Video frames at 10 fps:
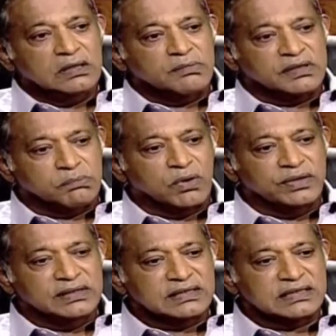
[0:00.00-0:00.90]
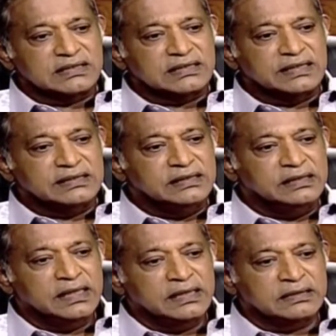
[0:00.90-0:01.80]
But the point is, is that he
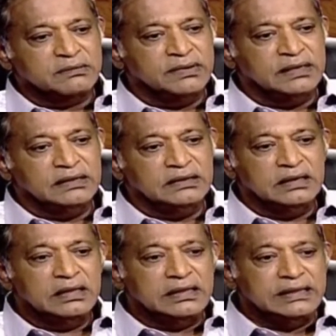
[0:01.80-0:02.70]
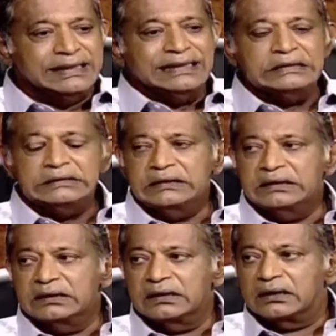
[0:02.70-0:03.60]
has been
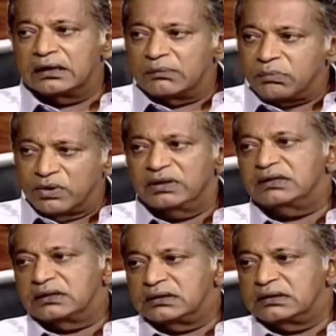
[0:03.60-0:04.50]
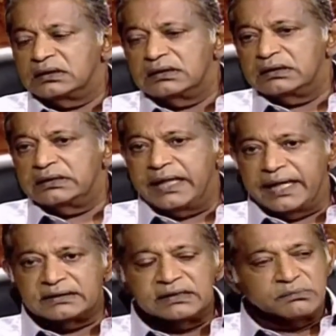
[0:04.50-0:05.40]
legally appointed the
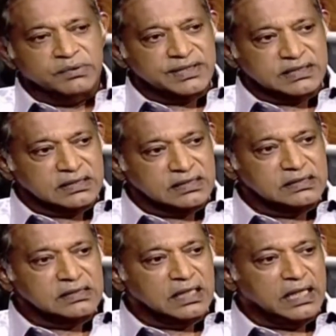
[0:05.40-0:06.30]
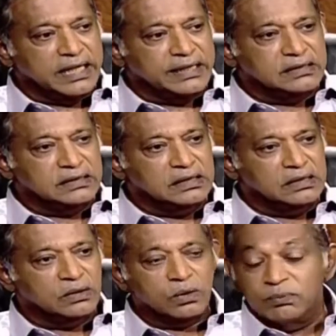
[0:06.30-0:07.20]
acting president, and
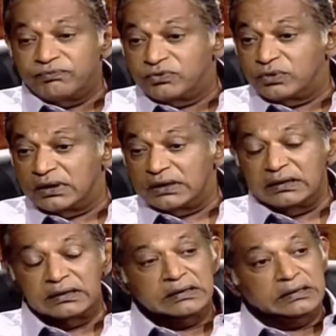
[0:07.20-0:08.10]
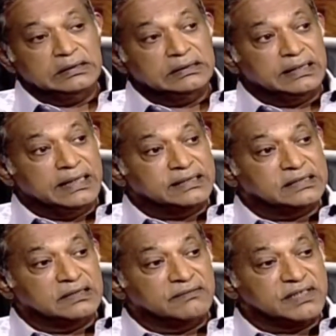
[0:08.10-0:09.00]
hopefully the
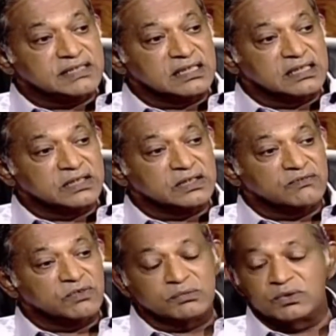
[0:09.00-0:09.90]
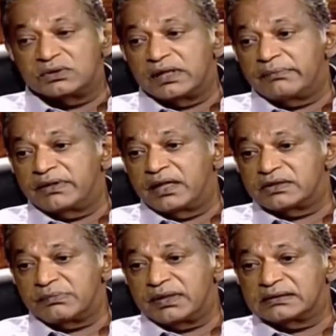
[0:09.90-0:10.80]
letter of resignation from Gotabaya
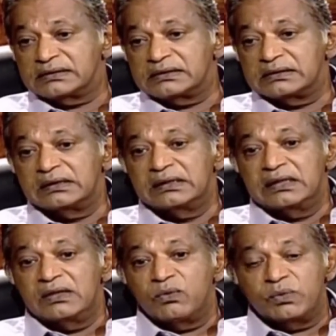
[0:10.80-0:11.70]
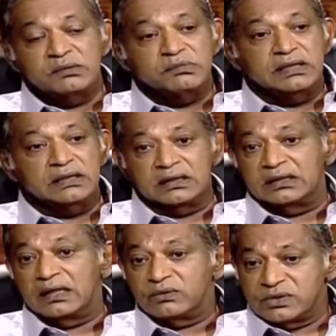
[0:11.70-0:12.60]
Rajapaksa will be
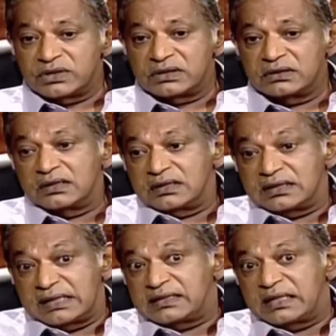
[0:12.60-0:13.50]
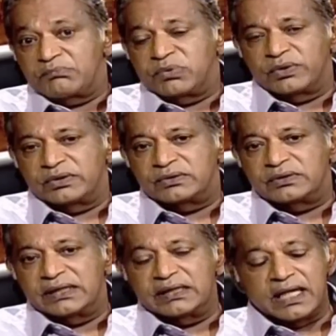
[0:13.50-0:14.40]
announced at some point
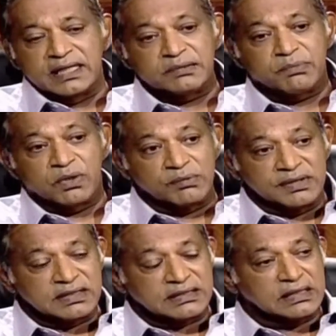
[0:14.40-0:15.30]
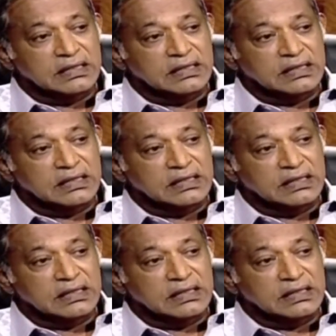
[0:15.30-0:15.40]
today, as promised,